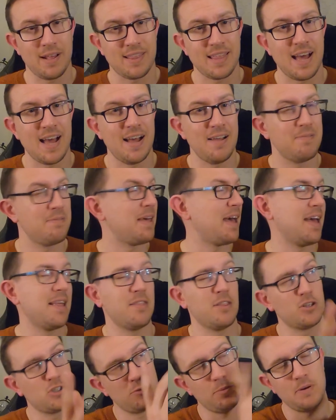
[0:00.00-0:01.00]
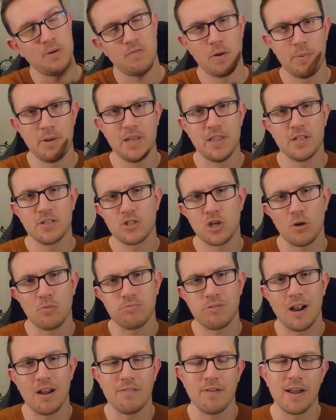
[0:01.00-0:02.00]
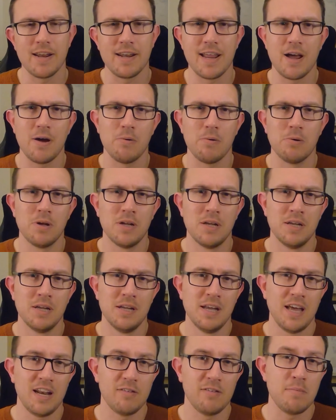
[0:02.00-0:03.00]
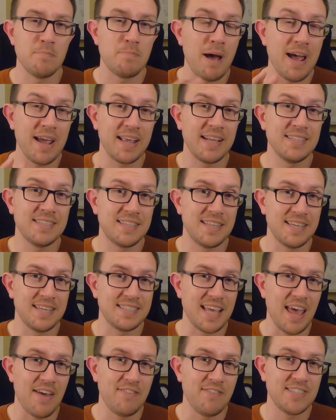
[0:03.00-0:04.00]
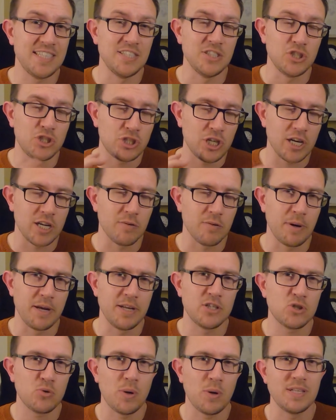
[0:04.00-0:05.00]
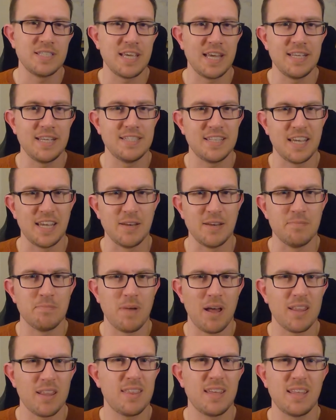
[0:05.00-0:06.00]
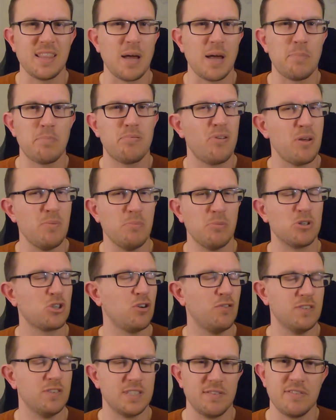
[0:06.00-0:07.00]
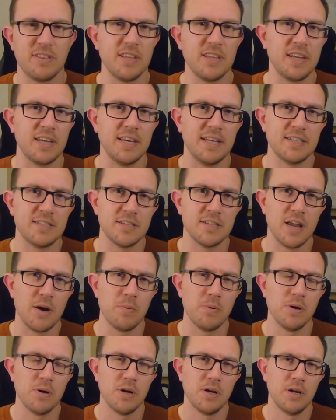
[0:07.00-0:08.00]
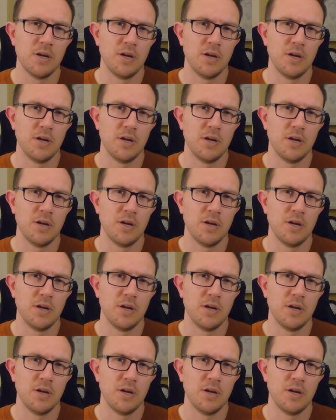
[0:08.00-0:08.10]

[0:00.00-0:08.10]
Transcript: I picked that, then there should be a ribbon in the top right now. And I've been buying into this ever since January 2018. I think that pretty much covers everything you need to know.